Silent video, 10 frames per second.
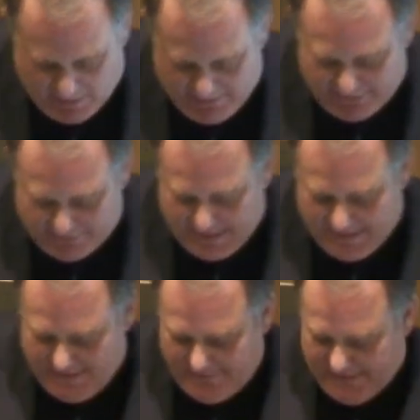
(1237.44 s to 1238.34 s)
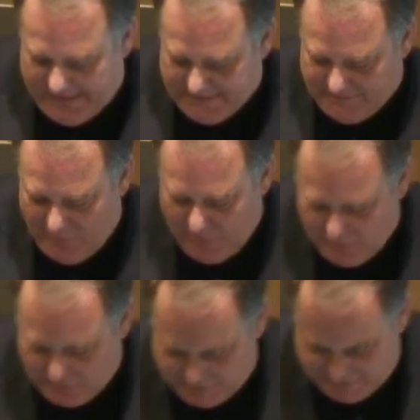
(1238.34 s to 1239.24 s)
widely referenced
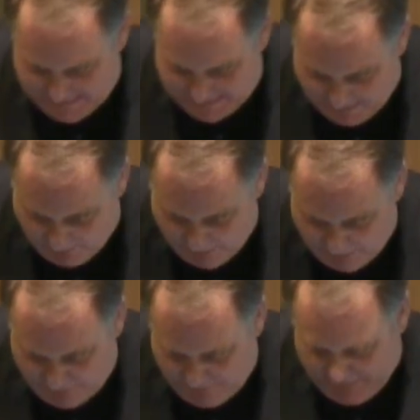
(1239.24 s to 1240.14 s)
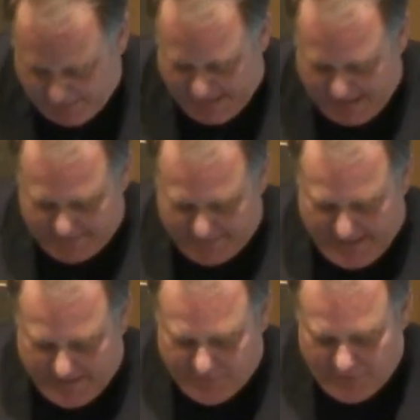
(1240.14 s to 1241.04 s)
books in the world of modern
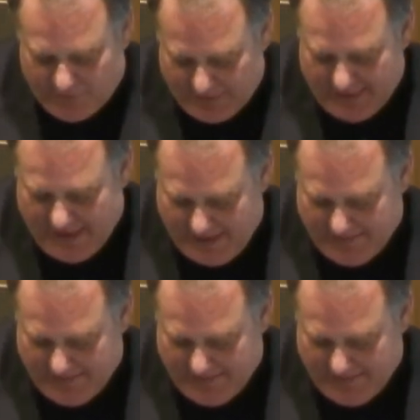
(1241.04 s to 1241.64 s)
art by John Hill